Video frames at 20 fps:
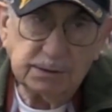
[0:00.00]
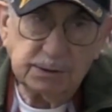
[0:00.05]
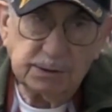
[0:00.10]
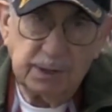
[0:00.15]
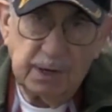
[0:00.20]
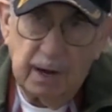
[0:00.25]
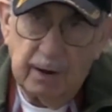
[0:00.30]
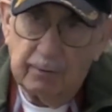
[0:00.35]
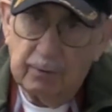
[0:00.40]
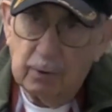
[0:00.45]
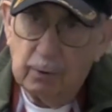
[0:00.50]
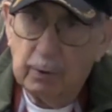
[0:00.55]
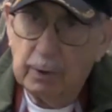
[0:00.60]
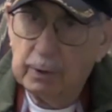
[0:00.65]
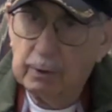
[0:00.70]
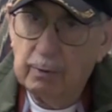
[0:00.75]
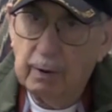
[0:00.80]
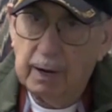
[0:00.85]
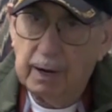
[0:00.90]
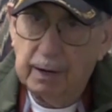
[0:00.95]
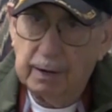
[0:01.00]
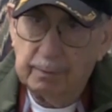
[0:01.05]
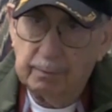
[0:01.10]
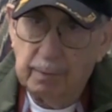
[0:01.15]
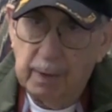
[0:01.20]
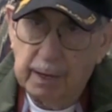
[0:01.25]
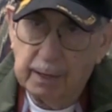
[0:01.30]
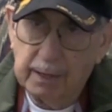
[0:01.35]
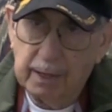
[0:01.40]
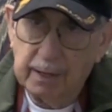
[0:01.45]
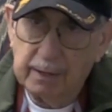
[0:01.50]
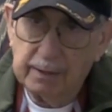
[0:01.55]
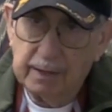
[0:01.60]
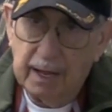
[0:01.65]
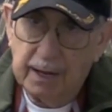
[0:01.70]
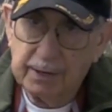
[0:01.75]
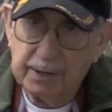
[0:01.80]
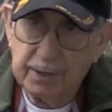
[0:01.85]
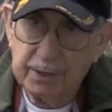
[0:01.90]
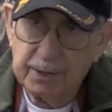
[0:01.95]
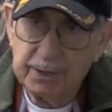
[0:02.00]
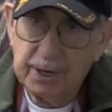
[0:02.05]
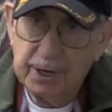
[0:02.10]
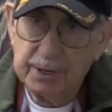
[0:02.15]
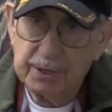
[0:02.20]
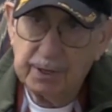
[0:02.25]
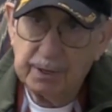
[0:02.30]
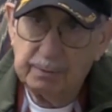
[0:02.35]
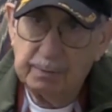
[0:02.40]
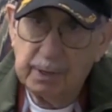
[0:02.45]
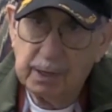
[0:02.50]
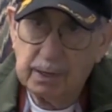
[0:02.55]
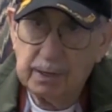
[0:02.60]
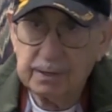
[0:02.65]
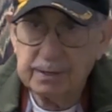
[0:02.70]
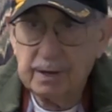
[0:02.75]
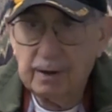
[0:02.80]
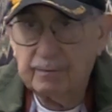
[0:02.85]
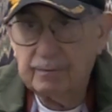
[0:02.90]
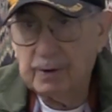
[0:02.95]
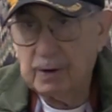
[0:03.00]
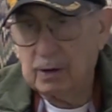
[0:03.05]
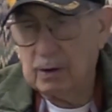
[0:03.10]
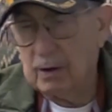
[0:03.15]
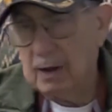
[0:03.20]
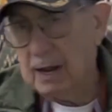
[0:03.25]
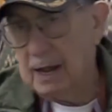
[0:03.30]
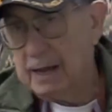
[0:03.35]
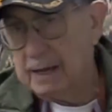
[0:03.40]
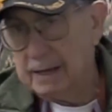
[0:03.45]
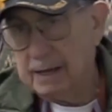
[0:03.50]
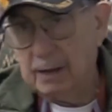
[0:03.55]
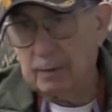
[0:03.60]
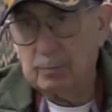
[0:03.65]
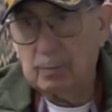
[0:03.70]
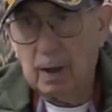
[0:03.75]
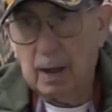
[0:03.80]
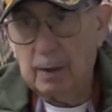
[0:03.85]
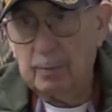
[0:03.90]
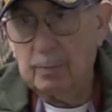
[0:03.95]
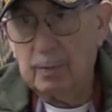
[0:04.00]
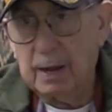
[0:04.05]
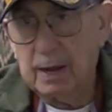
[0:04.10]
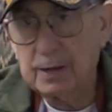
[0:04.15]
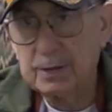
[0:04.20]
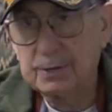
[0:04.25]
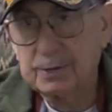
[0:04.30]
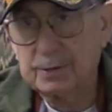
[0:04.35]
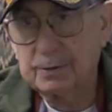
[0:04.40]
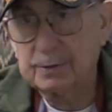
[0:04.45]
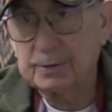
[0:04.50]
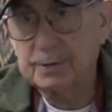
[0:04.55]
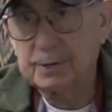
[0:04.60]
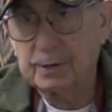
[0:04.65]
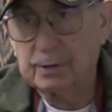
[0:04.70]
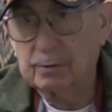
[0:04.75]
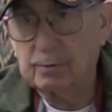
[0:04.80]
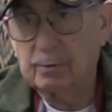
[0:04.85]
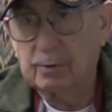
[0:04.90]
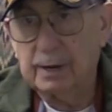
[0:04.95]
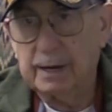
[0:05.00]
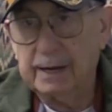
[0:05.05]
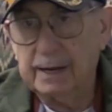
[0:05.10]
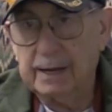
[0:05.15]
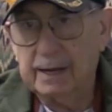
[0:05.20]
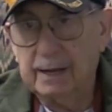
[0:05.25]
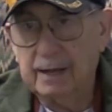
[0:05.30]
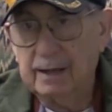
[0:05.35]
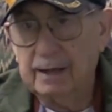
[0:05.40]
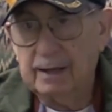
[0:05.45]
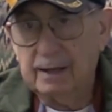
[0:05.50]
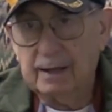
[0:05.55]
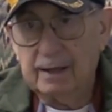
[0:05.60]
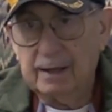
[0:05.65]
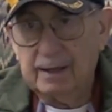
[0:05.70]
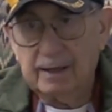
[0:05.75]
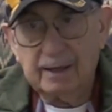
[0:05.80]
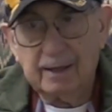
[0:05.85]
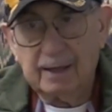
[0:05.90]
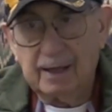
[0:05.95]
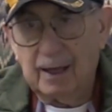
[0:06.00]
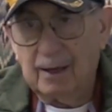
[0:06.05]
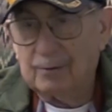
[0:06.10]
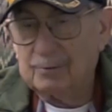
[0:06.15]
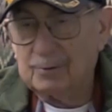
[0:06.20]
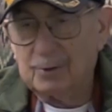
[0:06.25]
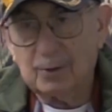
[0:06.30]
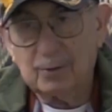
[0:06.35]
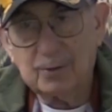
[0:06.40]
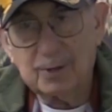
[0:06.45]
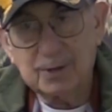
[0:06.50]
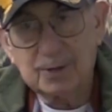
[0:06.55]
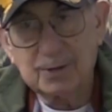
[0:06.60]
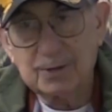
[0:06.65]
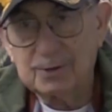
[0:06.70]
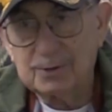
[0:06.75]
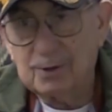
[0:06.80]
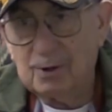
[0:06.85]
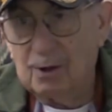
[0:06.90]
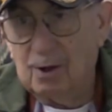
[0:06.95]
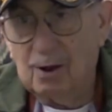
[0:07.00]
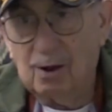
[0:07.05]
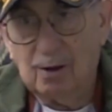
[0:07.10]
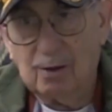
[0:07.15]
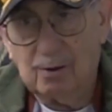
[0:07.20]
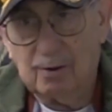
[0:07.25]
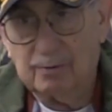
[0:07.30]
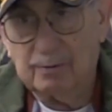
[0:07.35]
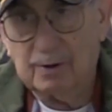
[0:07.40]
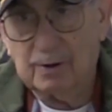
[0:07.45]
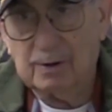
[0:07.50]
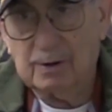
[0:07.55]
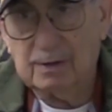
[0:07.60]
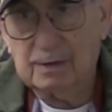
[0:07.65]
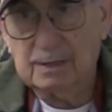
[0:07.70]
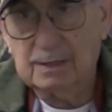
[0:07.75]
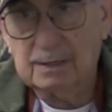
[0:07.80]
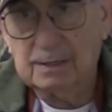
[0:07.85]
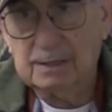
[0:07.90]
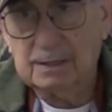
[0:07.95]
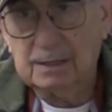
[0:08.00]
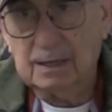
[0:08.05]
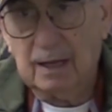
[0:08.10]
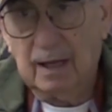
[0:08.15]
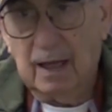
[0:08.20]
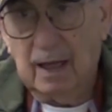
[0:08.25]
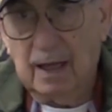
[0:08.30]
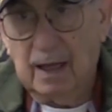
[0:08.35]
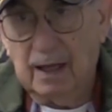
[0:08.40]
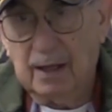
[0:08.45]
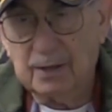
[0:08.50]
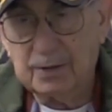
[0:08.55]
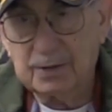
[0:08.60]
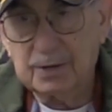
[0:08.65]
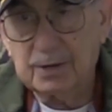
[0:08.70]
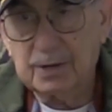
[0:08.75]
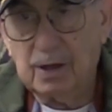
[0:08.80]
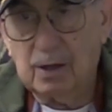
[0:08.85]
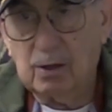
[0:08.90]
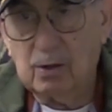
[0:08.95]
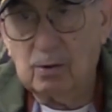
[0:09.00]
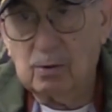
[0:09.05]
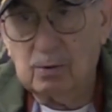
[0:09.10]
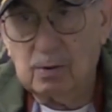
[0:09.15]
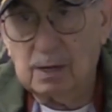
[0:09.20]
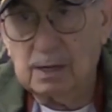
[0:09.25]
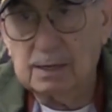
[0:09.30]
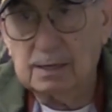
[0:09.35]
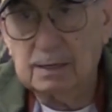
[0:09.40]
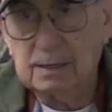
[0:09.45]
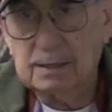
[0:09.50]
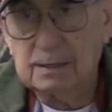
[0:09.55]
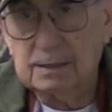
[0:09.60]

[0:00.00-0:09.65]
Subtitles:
Never regretted making that decision because I figured I'd get my master's degree after this is all over. And so